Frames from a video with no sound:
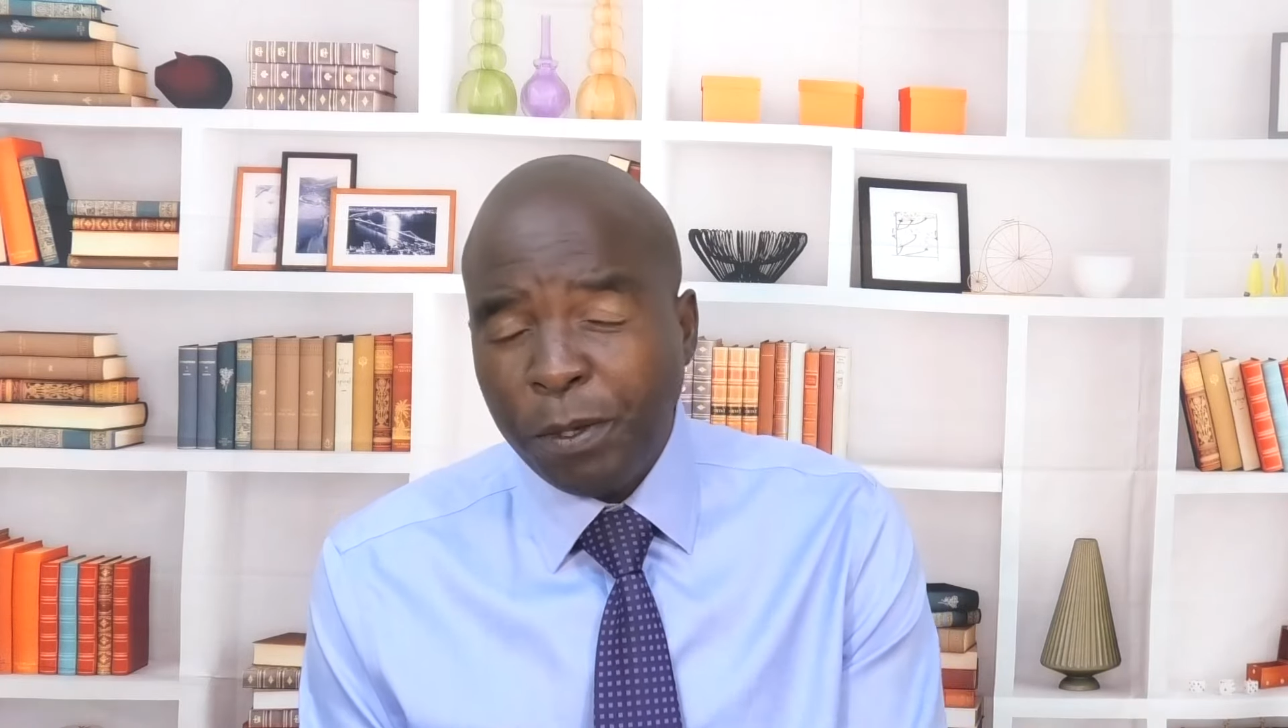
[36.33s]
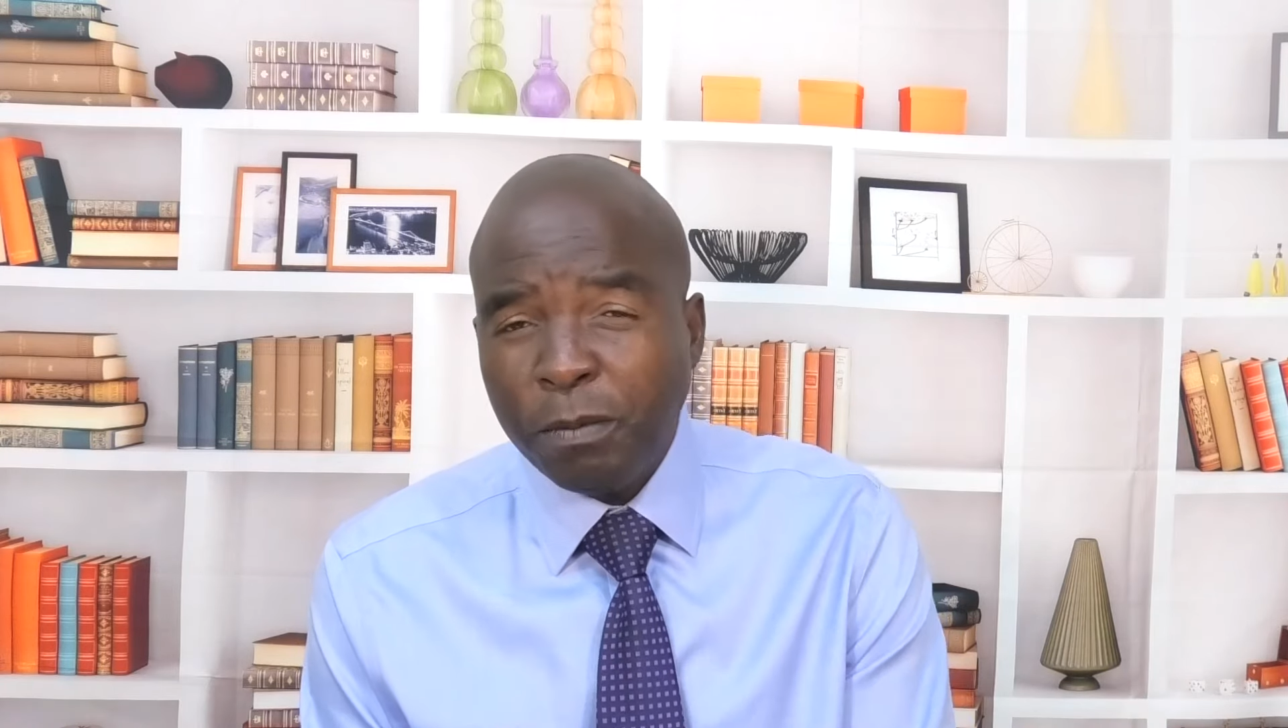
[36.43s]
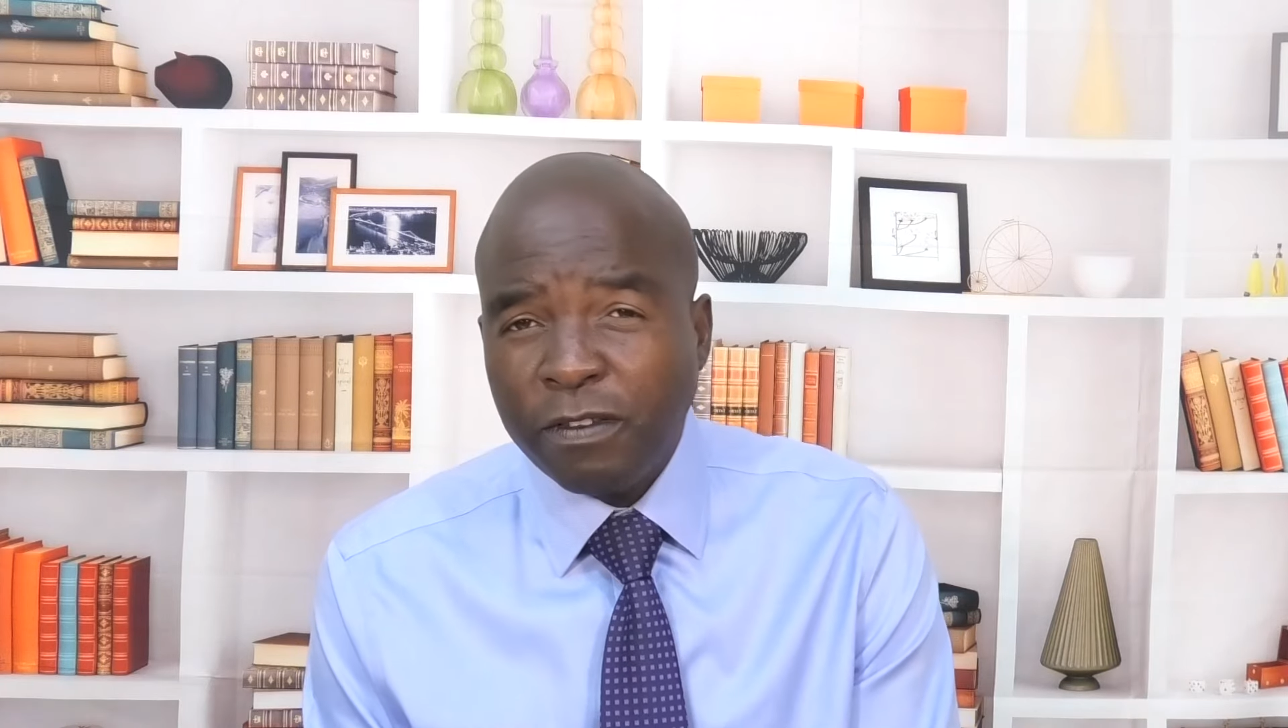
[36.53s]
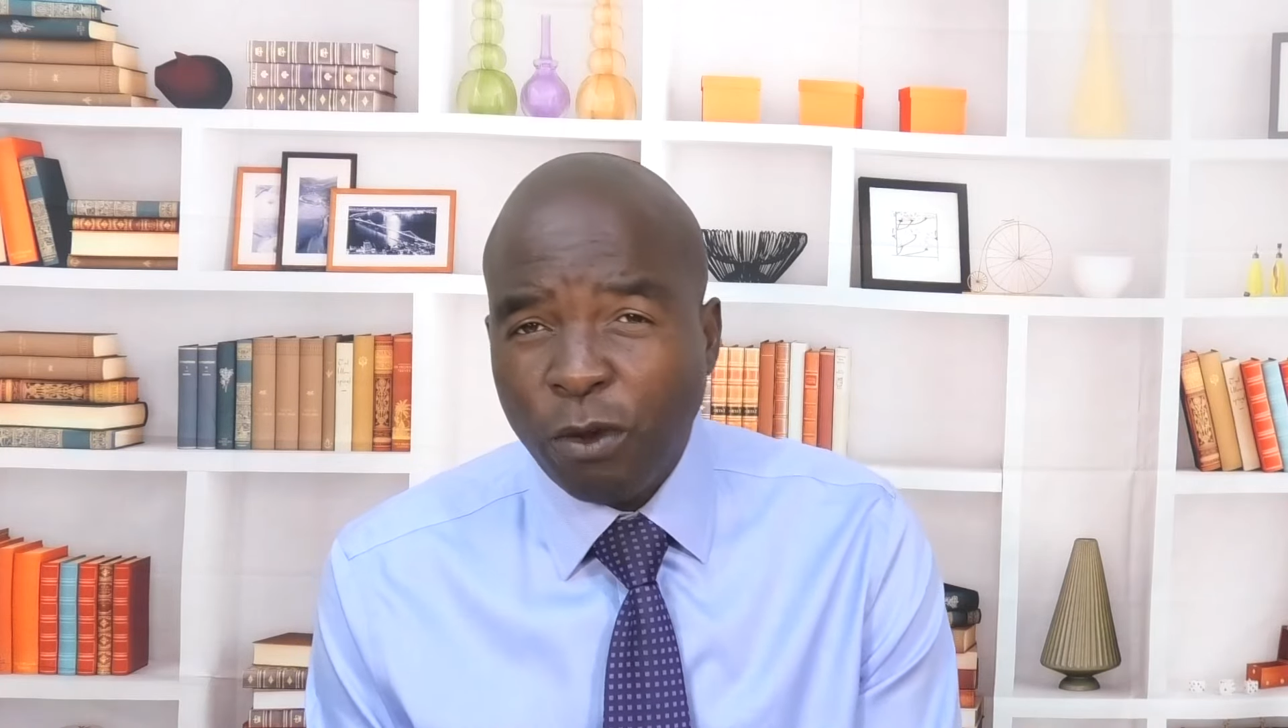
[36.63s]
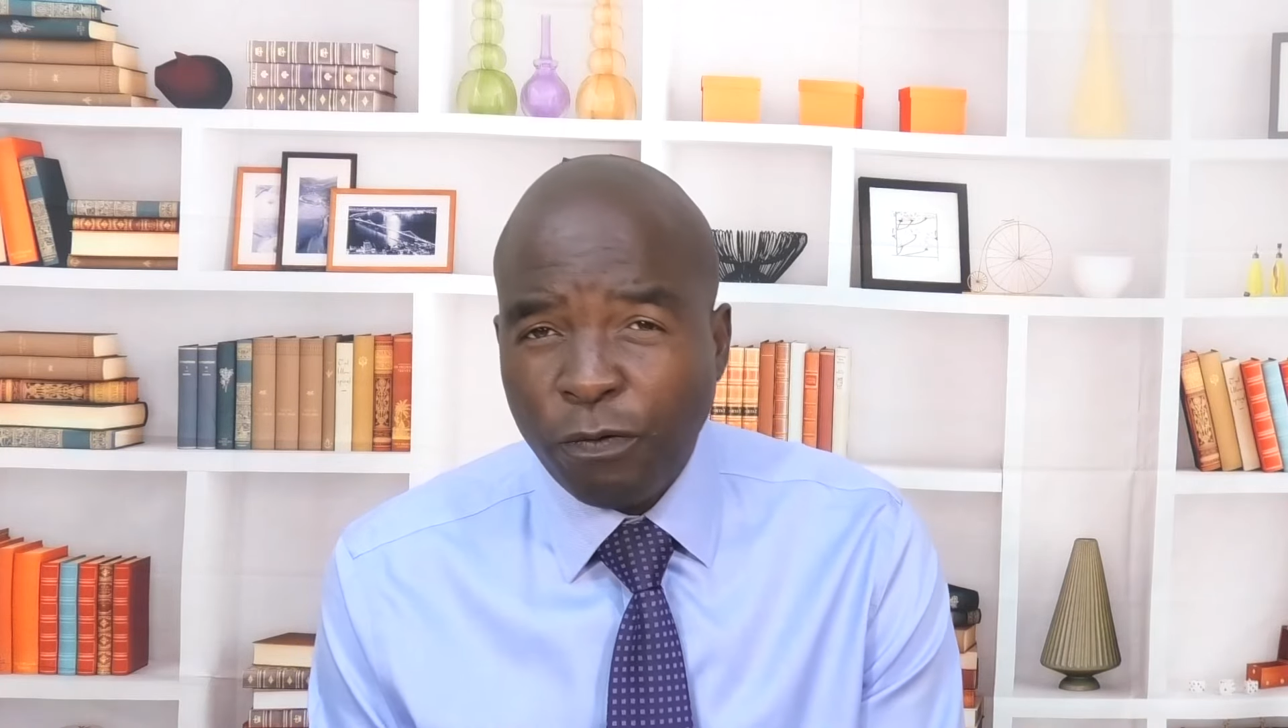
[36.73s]

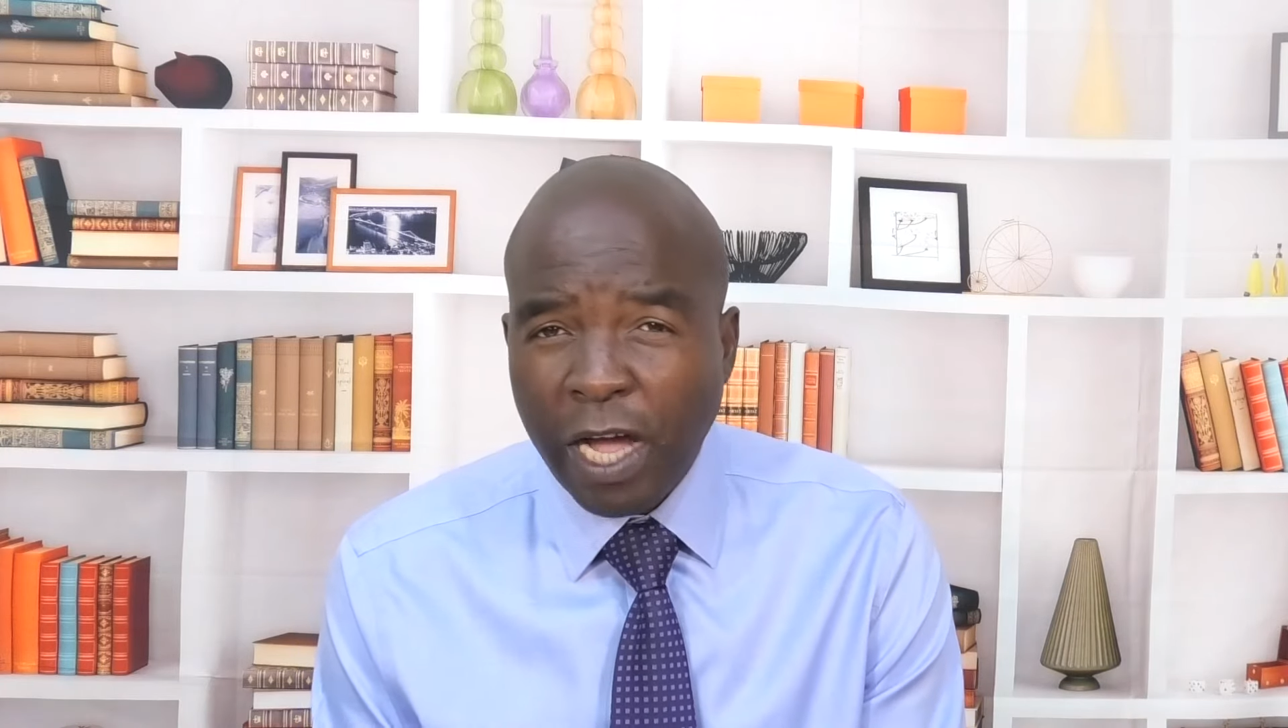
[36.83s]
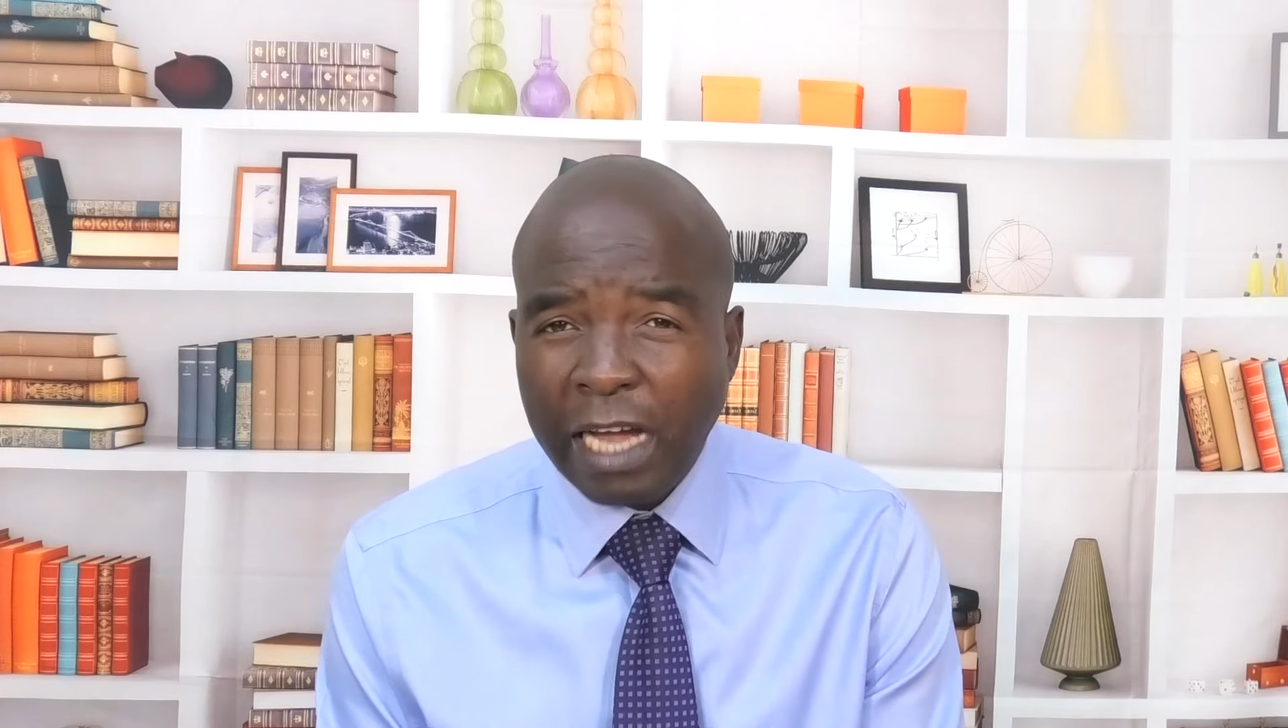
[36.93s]
himself